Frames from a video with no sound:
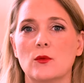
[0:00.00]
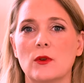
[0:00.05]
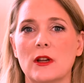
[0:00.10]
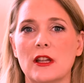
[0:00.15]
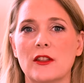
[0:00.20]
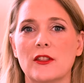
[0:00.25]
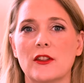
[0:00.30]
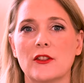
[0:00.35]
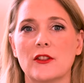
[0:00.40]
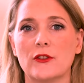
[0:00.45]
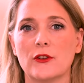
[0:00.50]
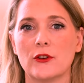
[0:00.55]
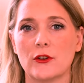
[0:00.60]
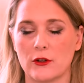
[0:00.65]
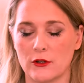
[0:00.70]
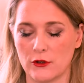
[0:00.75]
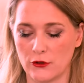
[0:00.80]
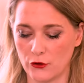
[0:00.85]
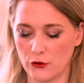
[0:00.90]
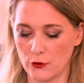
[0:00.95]
with
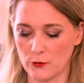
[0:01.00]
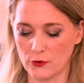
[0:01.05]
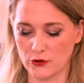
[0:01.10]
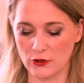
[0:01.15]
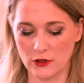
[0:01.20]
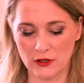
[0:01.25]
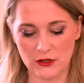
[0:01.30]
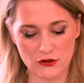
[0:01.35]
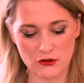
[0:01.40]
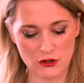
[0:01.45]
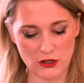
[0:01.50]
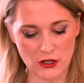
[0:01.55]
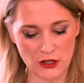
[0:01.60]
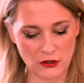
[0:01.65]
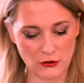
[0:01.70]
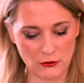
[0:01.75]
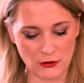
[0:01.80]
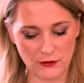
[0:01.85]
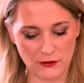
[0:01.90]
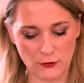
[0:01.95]
the
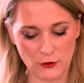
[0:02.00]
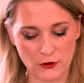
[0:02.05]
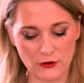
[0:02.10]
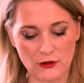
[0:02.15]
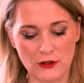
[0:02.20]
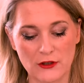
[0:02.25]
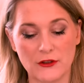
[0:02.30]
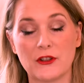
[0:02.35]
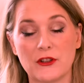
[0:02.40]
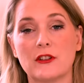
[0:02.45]
DRMTLGY Universal